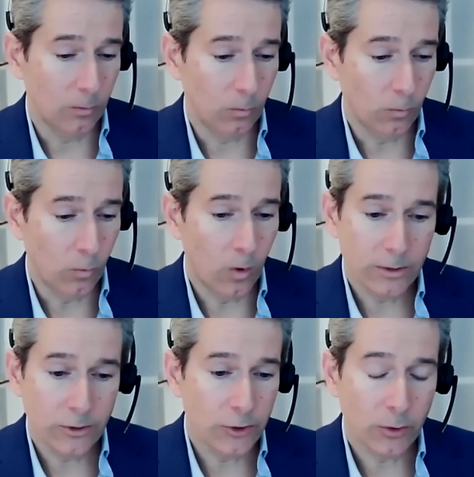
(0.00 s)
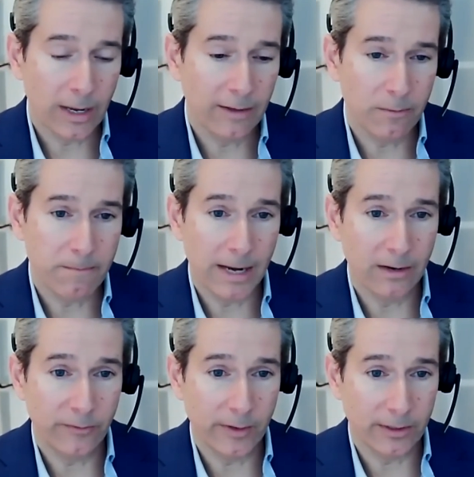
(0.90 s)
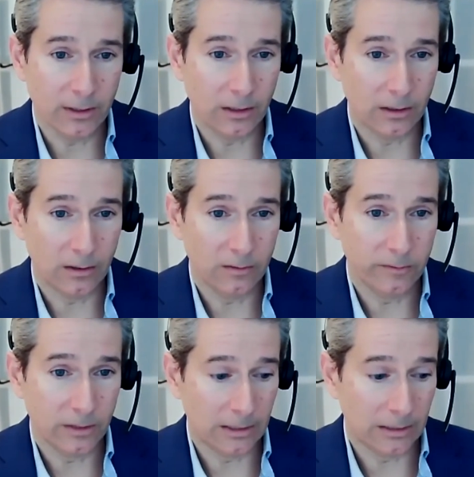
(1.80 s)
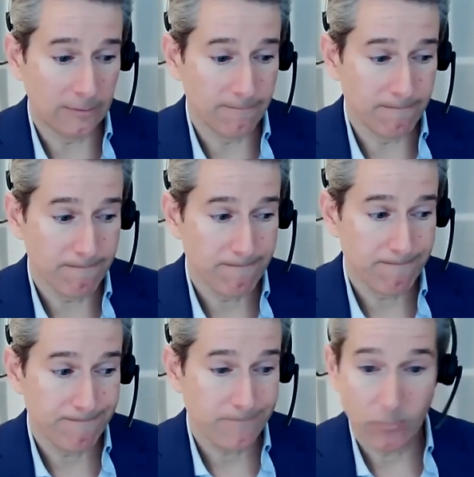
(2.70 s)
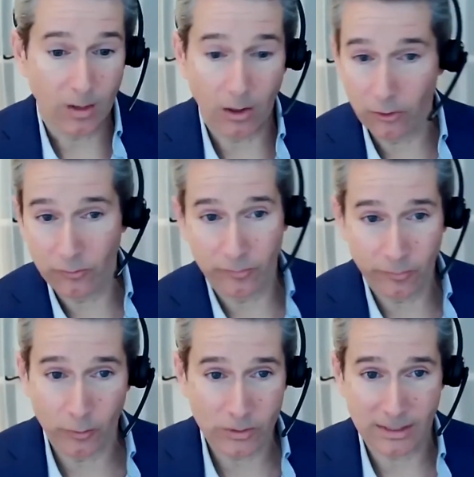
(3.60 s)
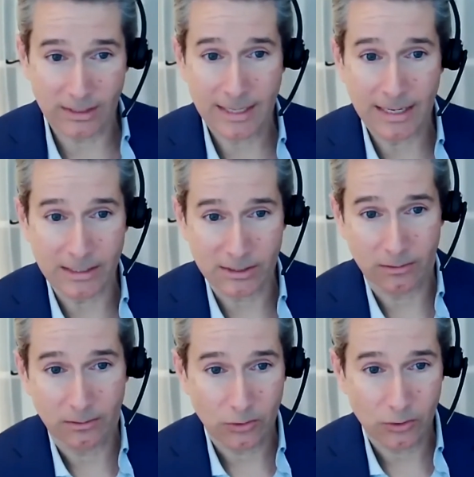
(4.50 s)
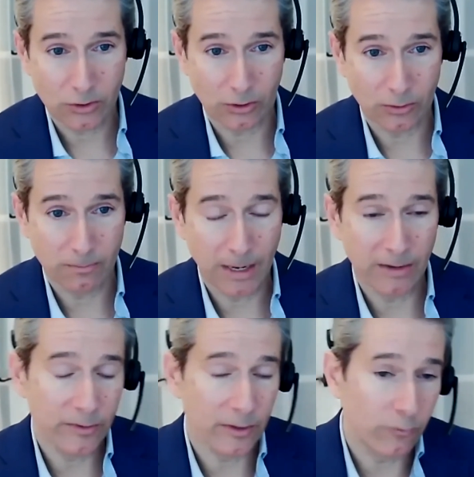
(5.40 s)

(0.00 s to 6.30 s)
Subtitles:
One, you don't have the benefit of other folks' success. So the benefit of